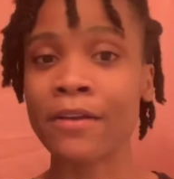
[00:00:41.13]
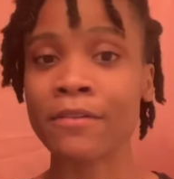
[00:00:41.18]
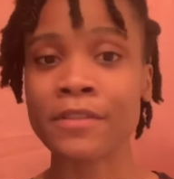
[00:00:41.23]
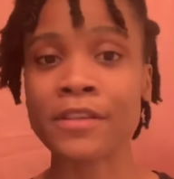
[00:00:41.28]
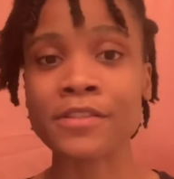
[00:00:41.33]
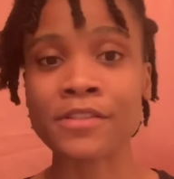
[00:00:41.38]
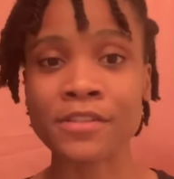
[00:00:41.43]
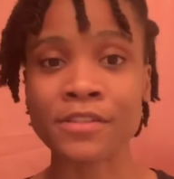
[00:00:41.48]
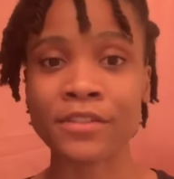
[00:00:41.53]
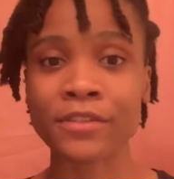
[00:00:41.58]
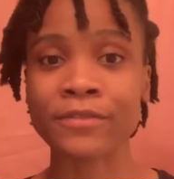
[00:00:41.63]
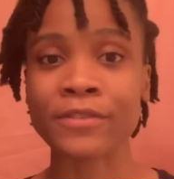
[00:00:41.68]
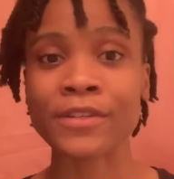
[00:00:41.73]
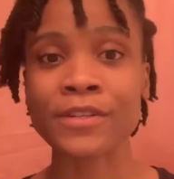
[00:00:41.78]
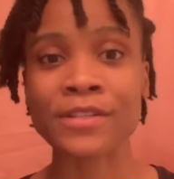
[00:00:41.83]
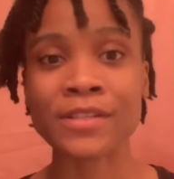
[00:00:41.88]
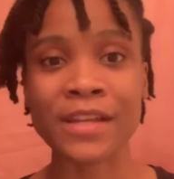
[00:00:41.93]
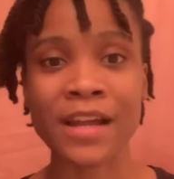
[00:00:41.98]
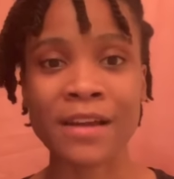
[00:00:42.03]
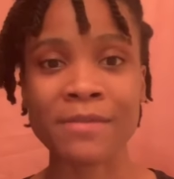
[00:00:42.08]
If this is your
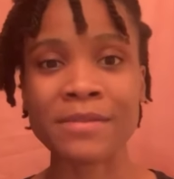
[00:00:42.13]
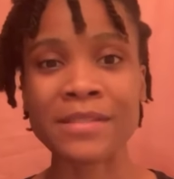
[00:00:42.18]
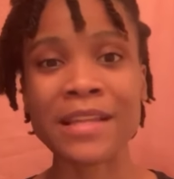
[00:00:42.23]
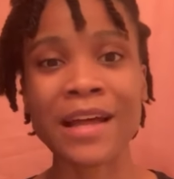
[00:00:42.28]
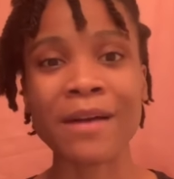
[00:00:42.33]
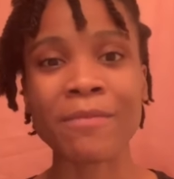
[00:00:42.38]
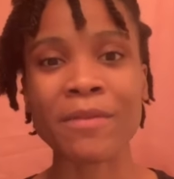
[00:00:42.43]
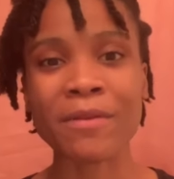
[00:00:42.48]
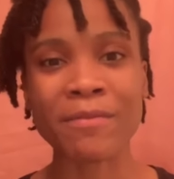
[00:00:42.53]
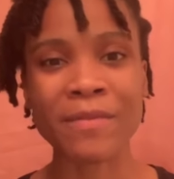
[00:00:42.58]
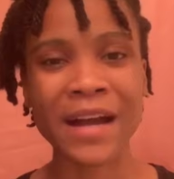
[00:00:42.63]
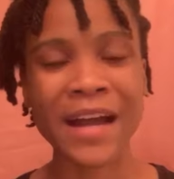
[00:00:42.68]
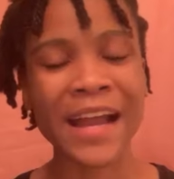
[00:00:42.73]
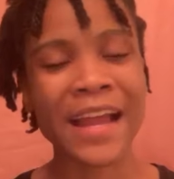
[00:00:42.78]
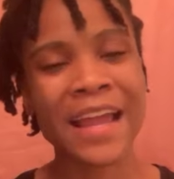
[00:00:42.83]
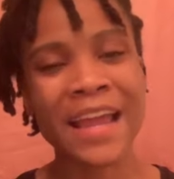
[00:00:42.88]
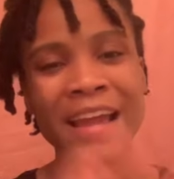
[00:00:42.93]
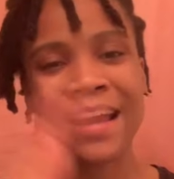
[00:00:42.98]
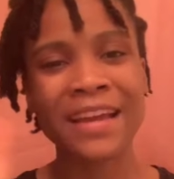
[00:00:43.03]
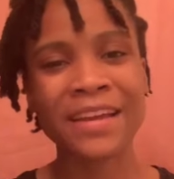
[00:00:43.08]
first time stopping
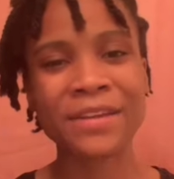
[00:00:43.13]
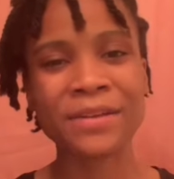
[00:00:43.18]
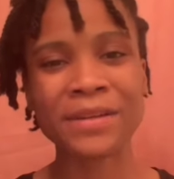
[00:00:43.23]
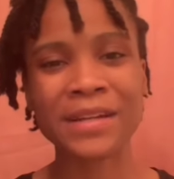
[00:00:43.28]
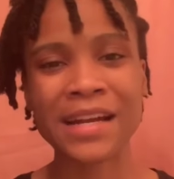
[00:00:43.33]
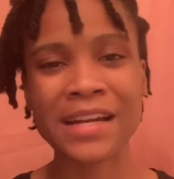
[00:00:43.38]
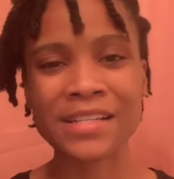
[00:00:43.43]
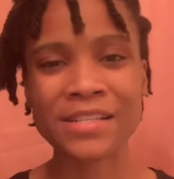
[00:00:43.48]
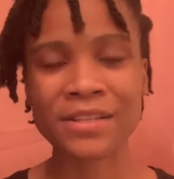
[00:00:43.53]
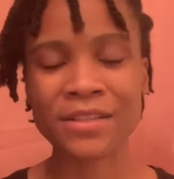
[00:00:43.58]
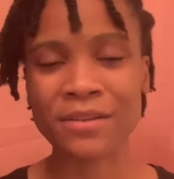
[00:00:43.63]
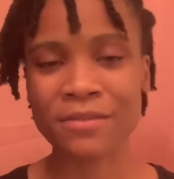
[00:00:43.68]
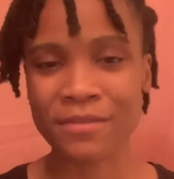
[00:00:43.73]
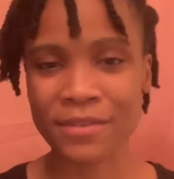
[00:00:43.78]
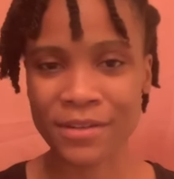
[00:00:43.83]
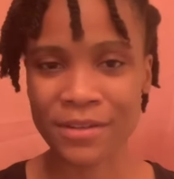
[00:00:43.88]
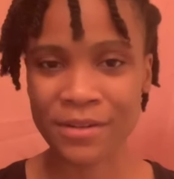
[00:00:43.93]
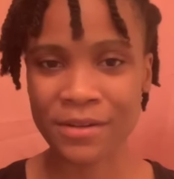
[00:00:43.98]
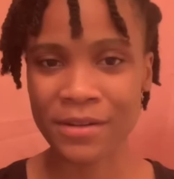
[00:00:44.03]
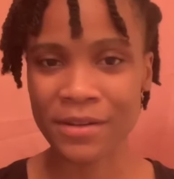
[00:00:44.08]
by, you guys are the
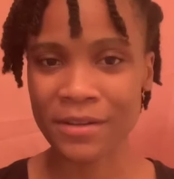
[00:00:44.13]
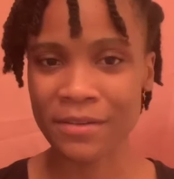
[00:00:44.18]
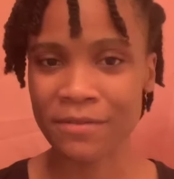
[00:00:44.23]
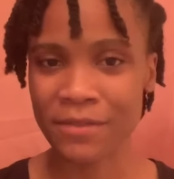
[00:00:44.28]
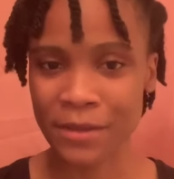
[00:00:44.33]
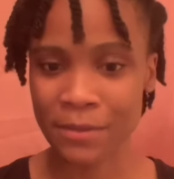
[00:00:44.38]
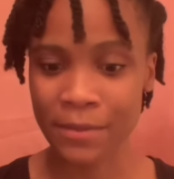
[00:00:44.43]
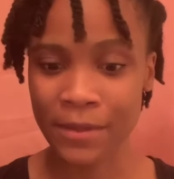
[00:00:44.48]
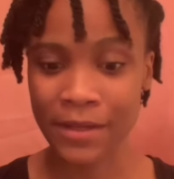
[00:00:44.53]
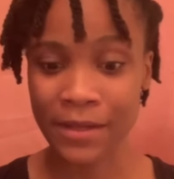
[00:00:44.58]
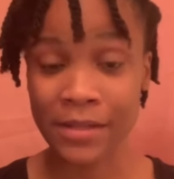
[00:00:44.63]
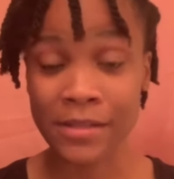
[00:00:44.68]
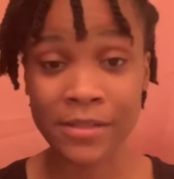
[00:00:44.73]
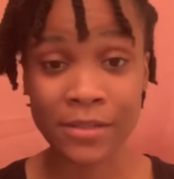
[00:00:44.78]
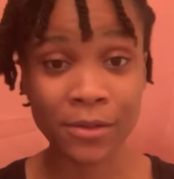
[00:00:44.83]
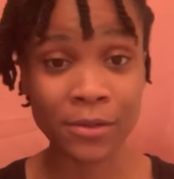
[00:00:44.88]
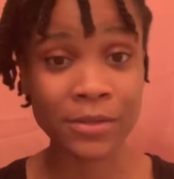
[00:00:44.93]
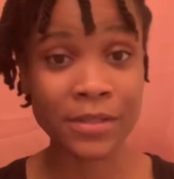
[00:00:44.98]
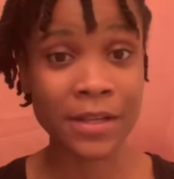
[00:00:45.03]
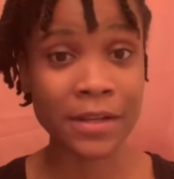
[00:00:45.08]
real MVP.
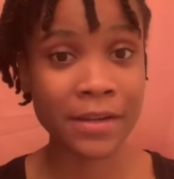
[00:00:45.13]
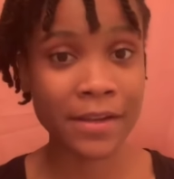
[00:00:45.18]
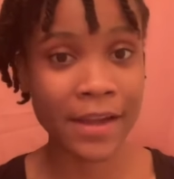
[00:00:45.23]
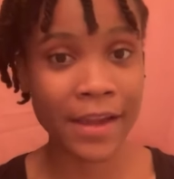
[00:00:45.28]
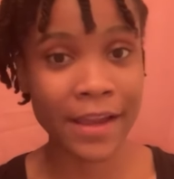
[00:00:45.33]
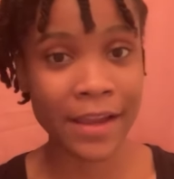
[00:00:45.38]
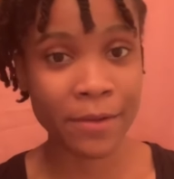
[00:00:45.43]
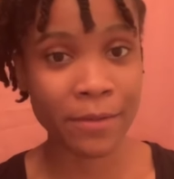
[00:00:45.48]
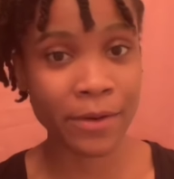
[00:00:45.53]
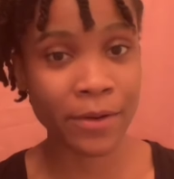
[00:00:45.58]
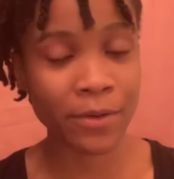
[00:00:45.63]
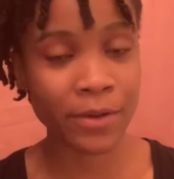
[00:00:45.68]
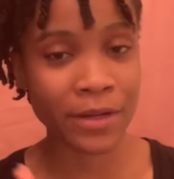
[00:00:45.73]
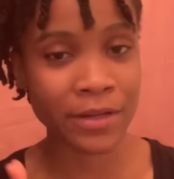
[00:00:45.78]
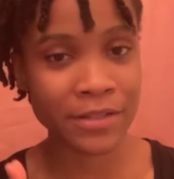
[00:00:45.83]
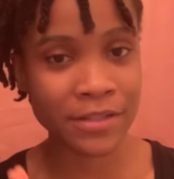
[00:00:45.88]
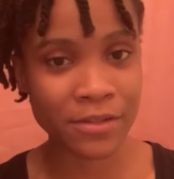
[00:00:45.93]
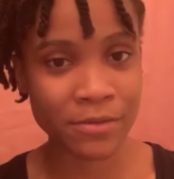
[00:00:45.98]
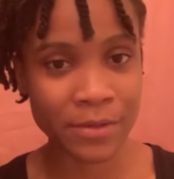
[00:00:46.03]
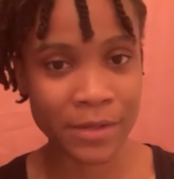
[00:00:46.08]
So today we're
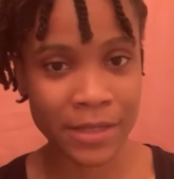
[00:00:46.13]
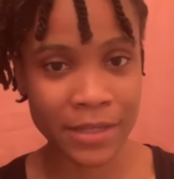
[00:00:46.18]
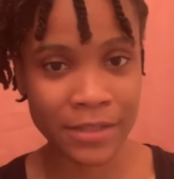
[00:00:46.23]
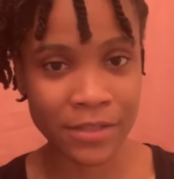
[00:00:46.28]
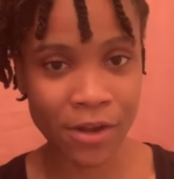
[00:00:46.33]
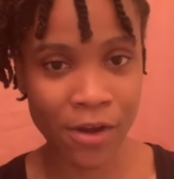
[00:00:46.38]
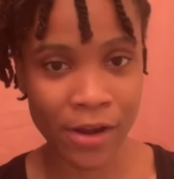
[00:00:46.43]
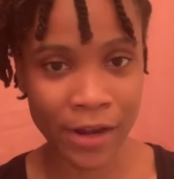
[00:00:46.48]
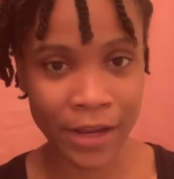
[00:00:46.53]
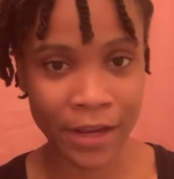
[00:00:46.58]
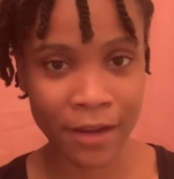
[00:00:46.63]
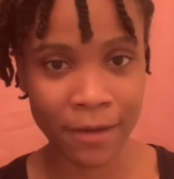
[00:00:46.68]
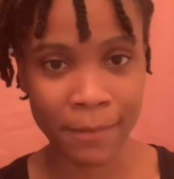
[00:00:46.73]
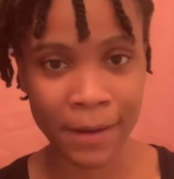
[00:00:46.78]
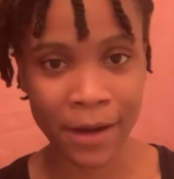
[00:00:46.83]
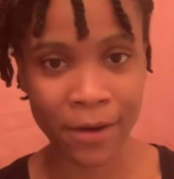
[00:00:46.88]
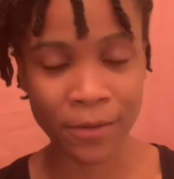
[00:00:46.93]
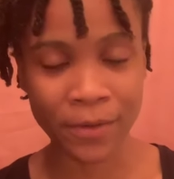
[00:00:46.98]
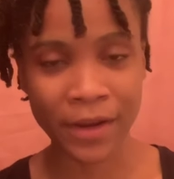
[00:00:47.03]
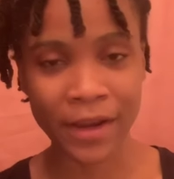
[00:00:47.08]
going to be talking
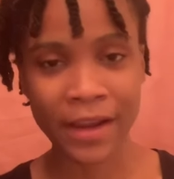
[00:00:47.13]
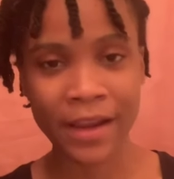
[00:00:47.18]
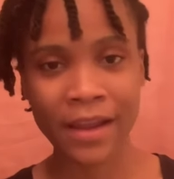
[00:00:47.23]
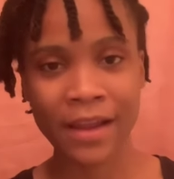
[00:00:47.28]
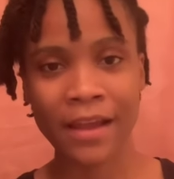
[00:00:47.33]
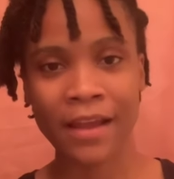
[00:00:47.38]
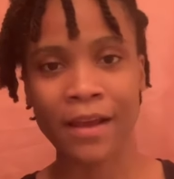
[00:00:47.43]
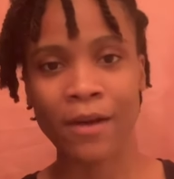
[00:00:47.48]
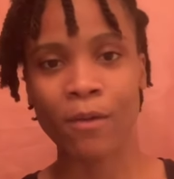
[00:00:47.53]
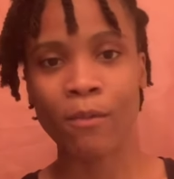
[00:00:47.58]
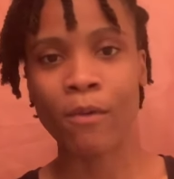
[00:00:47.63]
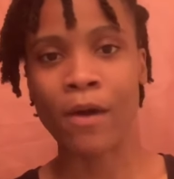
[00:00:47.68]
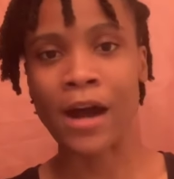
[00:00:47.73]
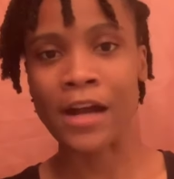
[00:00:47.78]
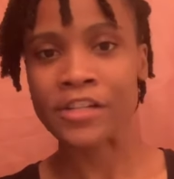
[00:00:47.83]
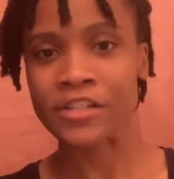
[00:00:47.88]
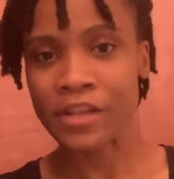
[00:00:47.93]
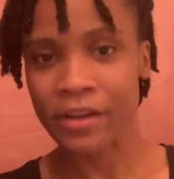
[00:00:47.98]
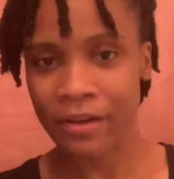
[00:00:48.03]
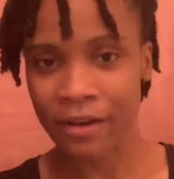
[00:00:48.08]
about
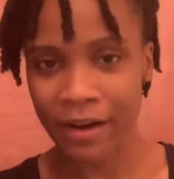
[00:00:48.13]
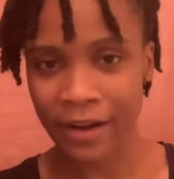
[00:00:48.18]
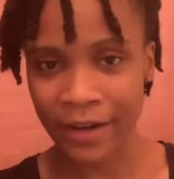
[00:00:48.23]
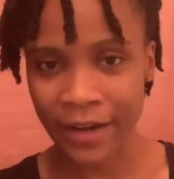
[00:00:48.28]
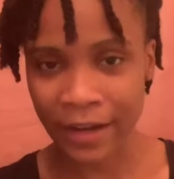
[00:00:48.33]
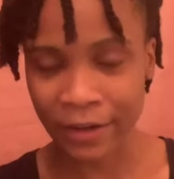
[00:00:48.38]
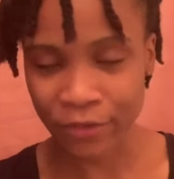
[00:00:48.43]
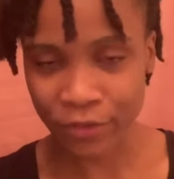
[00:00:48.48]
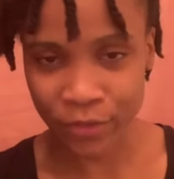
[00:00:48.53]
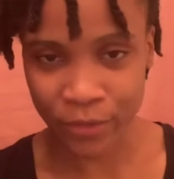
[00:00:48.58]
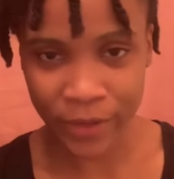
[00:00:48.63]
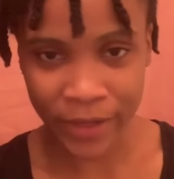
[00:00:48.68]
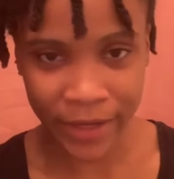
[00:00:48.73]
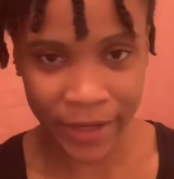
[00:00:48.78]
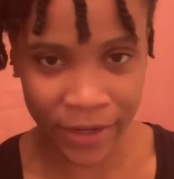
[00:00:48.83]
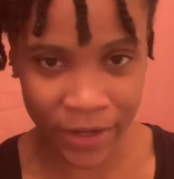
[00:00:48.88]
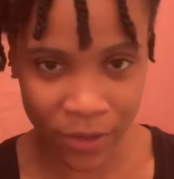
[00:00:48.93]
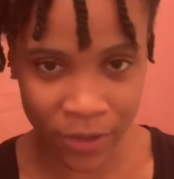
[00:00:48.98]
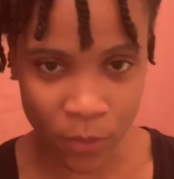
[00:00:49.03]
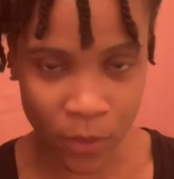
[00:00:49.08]
washing our natural
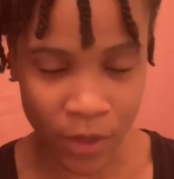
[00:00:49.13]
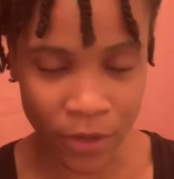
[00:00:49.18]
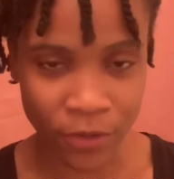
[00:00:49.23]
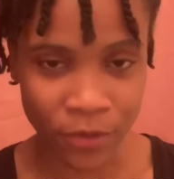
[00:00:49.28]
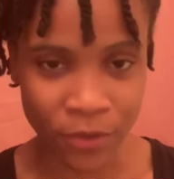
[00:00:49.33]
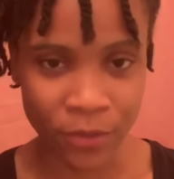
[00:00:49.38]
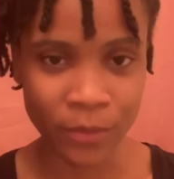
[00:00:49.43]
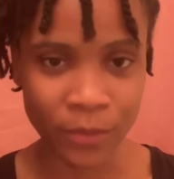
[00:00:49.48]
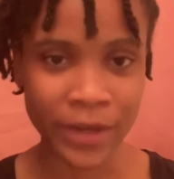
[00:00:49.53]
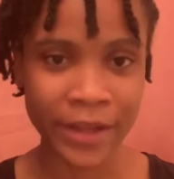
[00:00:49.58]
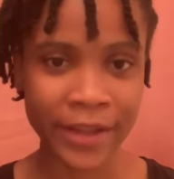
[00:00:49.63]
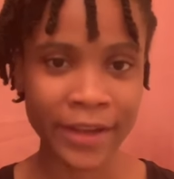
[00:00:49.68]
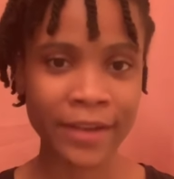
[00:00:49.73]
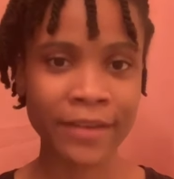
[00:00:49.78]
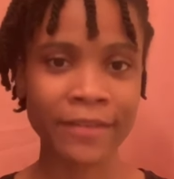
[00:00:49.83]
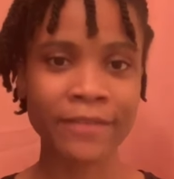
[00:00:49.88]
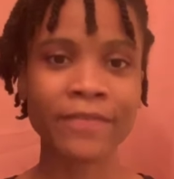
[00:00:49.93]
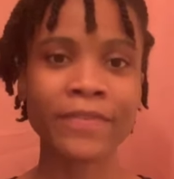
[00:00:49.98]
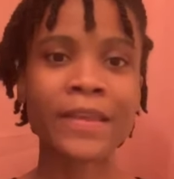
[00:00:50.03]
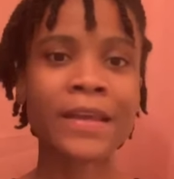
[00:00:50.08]
hair 101.